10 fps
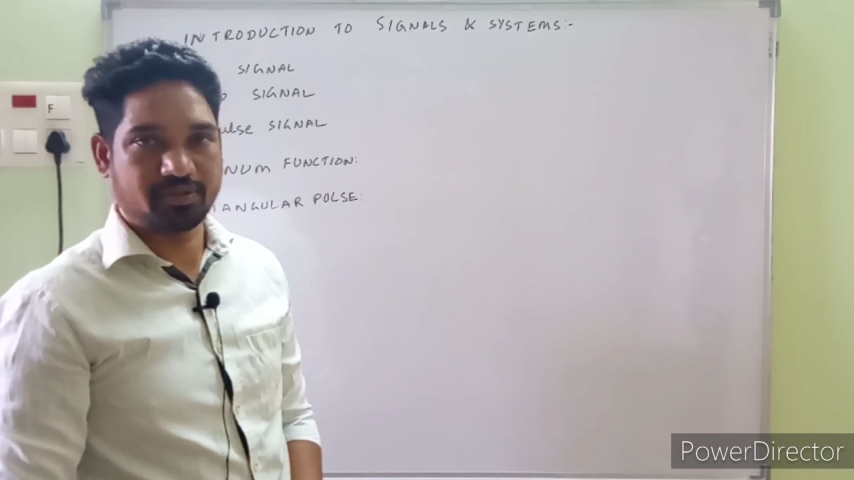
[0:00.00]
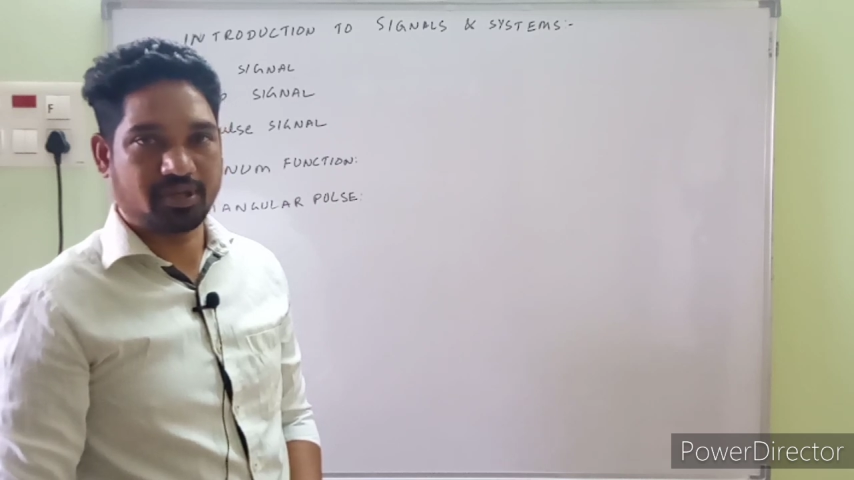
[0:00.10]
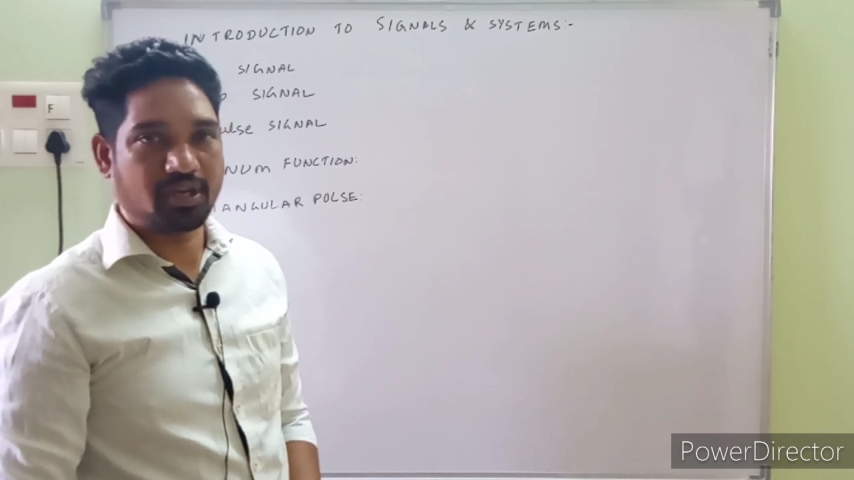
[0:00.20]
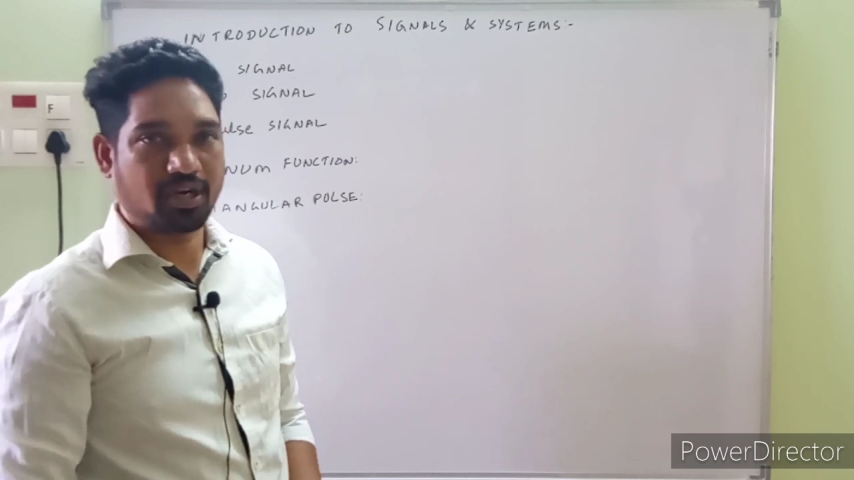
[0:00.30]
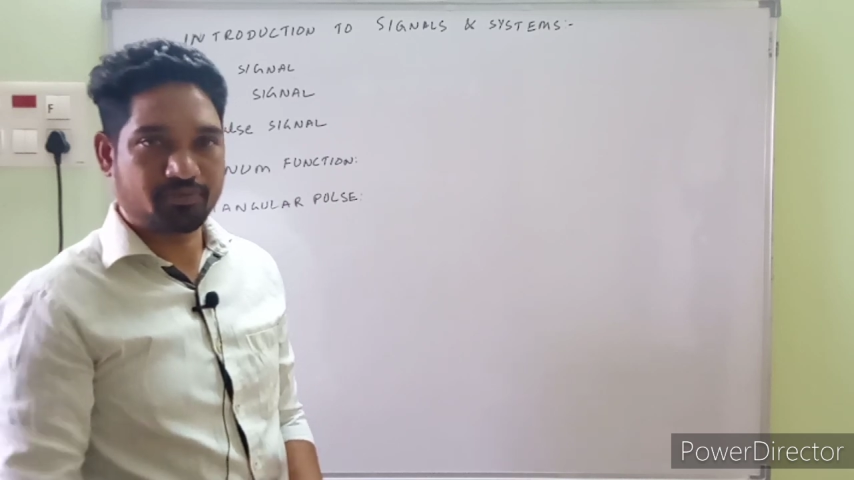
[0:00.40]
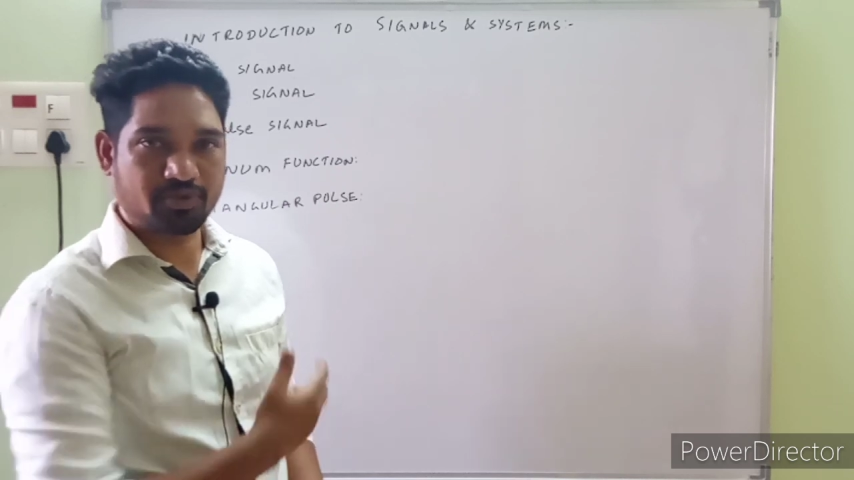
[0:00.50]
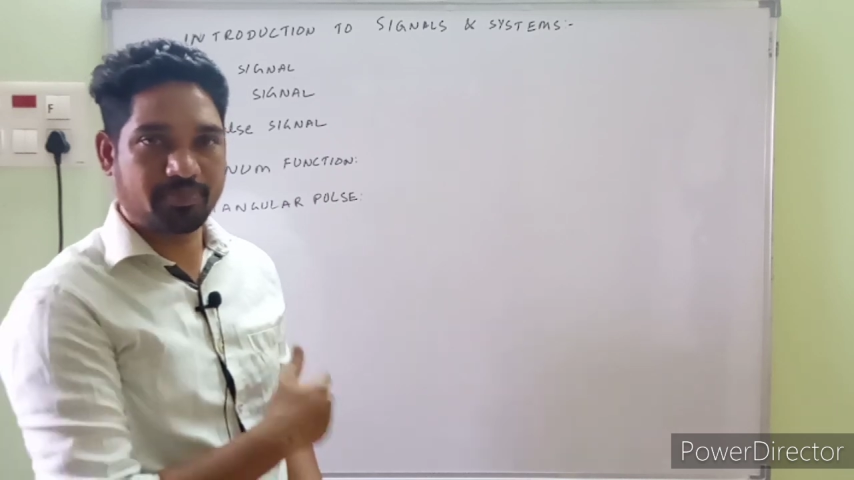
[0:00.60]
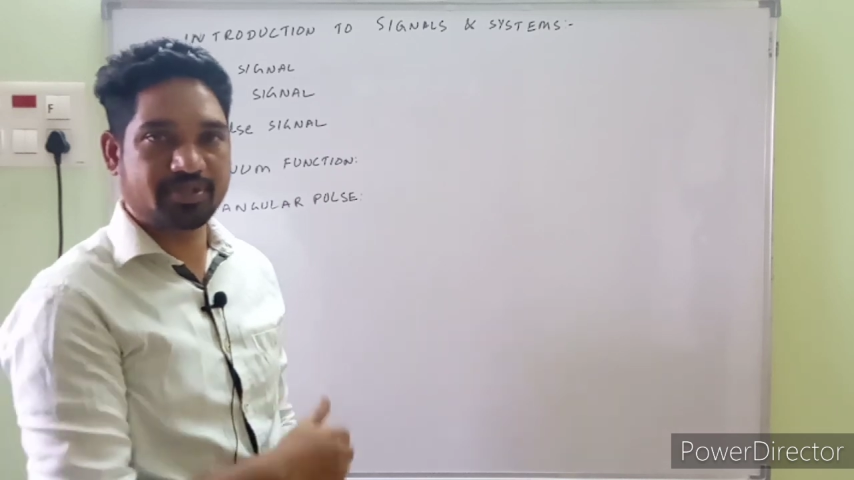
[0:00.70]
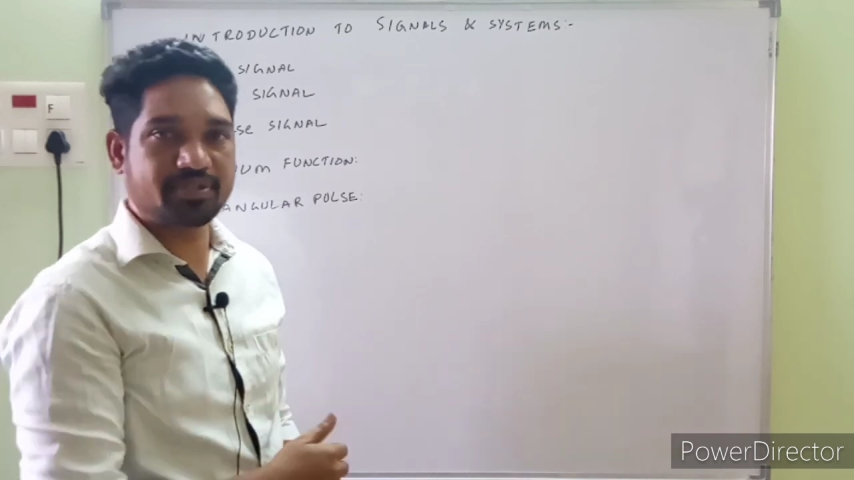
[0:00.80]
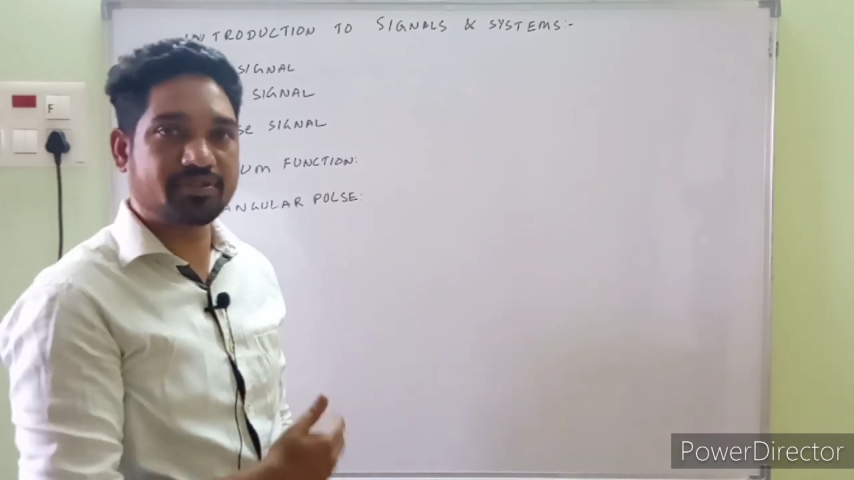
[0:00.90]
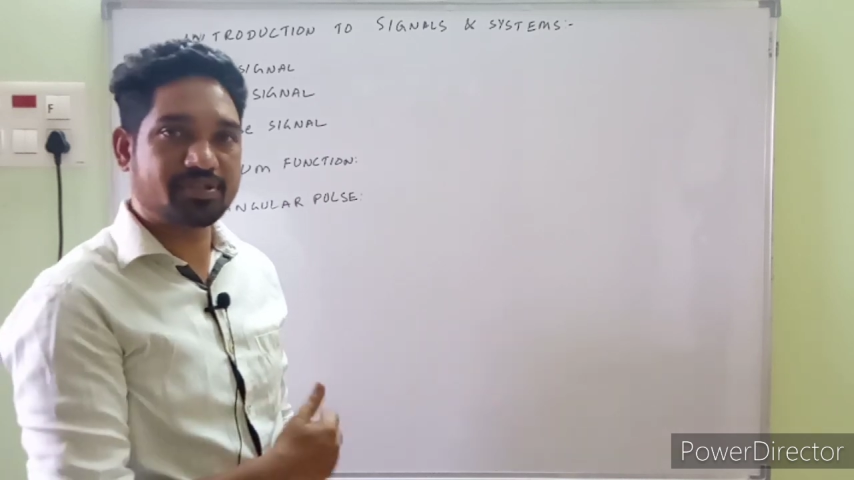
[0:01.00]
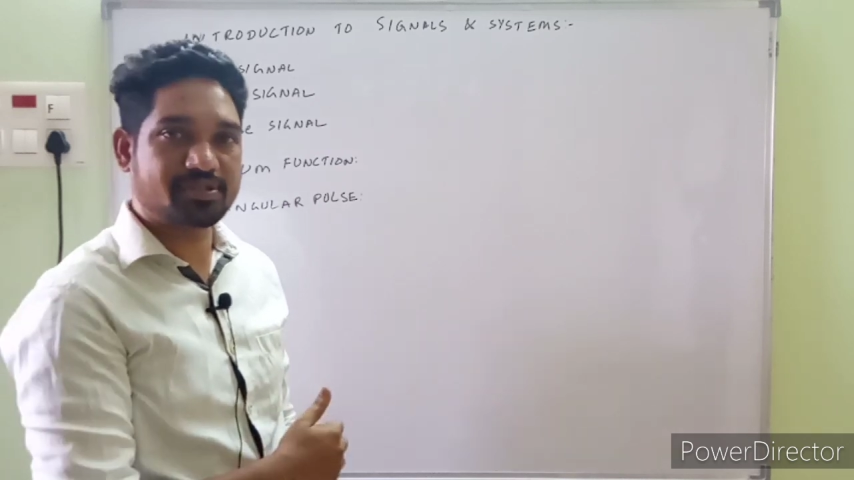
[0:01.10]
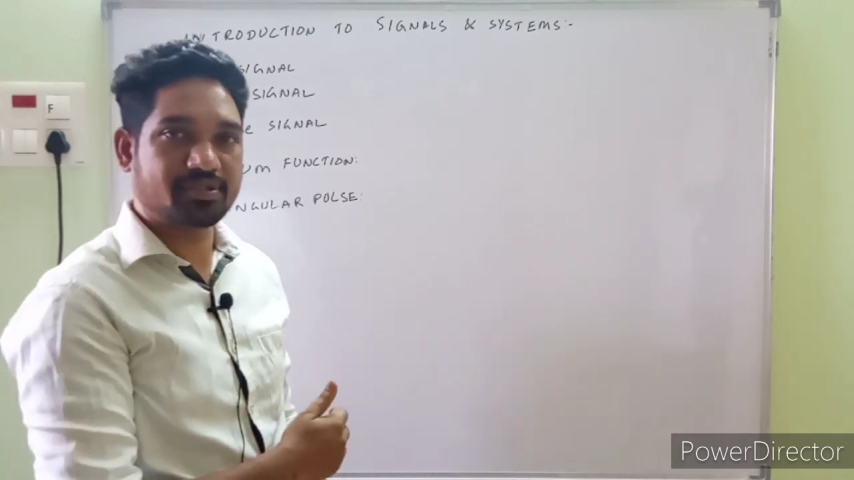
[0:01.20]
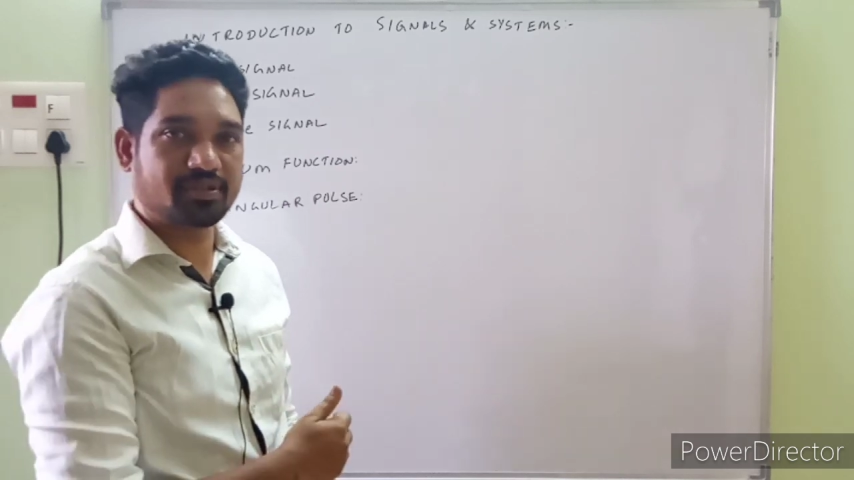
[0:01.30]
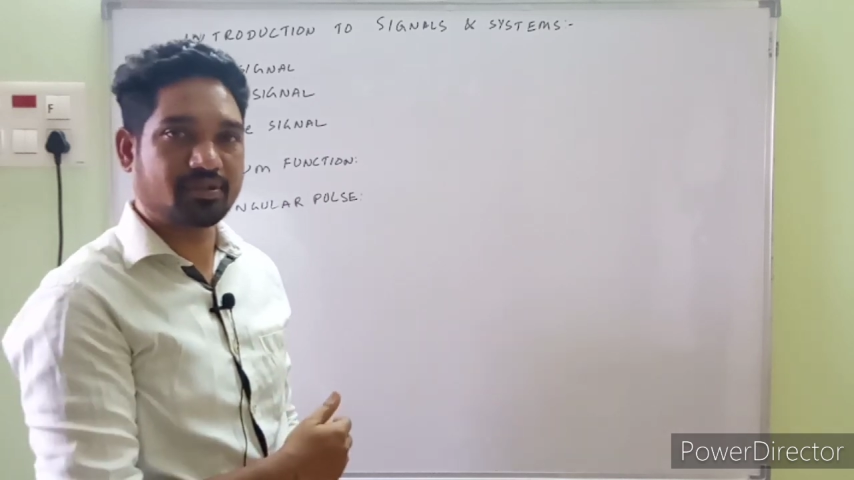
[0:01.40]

And how to represent this?